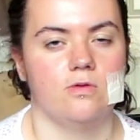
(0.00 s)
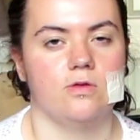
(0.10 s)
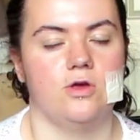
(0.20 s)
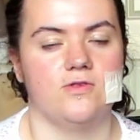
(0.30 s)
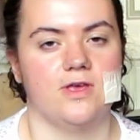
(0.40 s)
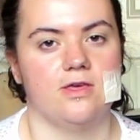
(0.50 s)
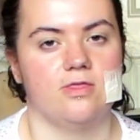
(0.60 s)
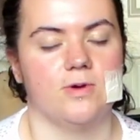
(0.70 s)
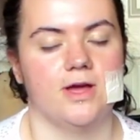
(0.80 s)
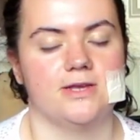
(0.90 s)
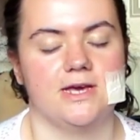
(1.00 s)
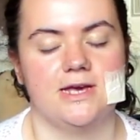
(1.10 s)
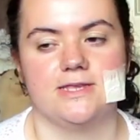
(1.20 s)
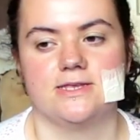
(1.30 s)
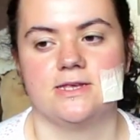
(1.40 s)
using the word
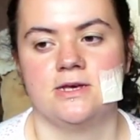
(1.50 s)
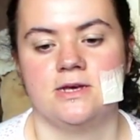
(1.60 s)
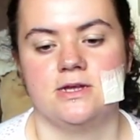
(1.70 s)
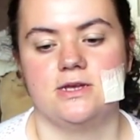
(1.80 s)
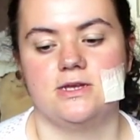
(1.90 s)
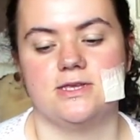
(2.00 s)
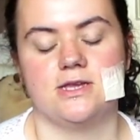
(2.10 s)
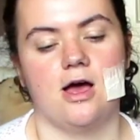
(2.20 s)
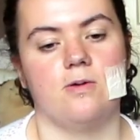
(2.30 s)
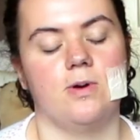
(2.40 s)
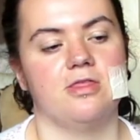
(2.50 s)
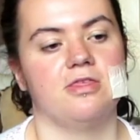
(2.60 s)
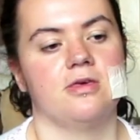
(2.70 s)
kiss to start with.